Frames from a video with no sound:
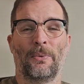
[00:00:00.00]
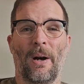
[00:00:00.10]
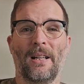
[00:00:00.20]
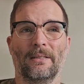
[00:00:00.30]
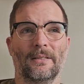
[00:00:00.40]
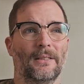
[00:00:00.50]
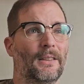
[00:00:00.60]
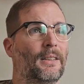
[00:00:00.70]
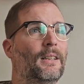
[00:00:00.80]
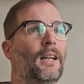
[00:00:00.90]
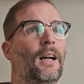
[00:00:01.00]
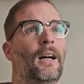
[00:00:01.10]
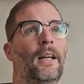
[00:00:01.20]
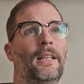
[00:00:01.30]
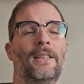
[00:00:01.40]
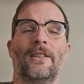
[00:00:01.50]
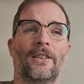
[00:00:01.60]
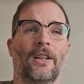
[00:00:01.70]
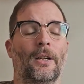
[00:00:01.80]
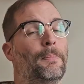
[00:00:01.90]
well. Uh, this is
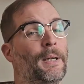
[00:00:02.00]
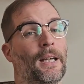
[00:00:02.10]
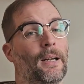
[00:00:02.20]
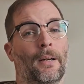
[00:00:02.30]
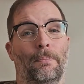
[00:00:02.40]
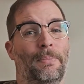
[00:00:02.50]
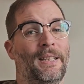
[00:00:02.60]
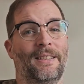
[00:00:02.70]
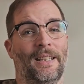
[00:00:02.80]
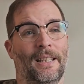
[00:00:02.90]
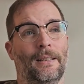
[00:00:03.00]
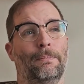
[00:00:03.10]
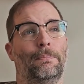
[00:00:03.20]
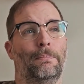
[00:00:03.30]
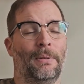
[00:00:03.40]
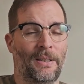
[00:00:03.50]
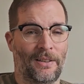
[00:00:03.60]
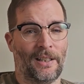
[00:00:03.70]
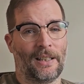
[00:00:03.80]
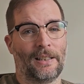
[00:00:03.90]
going to be a busy,
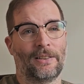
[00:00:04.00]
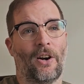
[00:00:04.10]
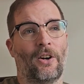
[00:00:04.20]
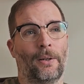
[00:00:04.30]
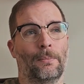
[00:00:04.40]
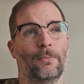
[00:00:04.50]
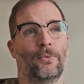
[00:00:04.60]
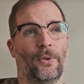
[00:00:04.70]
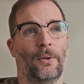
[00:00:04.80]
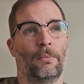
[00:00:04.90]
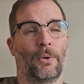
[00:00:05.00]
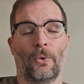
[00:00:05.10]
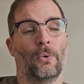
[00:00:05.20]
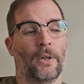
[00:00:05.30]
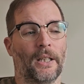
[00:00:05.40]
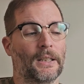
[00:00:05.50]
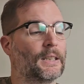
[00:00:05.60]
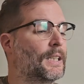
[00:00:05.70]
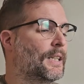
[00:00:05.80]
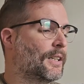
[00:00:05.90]
busy time for recording
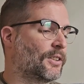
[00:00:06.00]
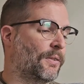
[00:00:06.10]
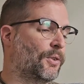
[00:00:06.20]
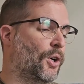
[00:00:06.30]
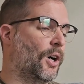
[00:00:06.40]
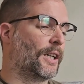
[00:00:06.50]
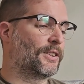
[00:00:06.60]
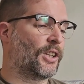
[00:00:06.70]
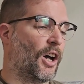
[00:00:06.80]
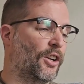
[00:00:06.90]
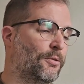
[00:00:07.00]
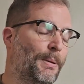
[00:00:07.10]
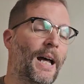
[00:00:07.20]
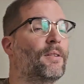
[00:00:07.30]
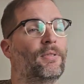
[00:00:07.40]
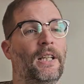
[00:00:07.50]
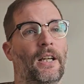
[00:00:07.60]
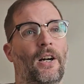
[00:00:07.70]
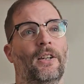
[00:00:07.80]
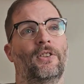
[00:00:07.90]
because I've got a ton of planned
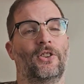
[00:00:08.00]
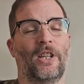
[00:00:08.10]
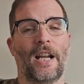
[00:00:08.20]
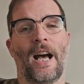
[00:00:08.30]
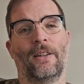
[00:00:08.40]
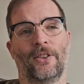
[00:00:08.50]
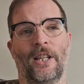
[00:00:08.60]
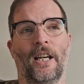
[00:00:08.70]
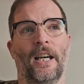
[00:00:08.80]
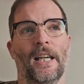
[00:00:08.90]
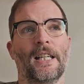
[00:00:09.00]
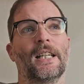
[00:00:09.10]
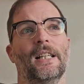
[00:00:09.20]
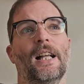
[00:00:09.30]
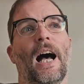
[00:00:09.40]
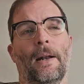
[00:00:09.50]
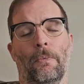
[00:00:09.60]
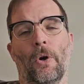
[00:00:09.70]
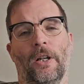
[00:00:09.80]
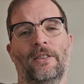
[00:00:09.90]
video. I just sat down today and
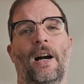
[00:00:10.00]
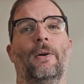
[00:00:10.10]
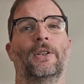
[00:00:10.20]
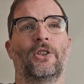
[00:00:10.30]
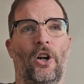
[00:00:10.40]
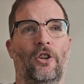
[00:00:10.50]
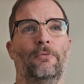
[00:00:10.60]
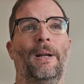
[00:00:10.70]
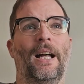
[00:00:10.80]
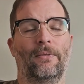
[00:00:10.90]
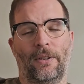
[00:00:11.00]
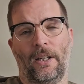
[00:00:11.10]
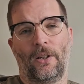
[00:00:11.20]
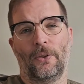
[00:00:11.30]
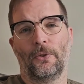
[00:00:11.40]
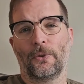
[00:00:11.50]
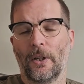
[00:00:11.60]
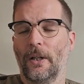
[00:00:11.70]
worked out a ton of planned videos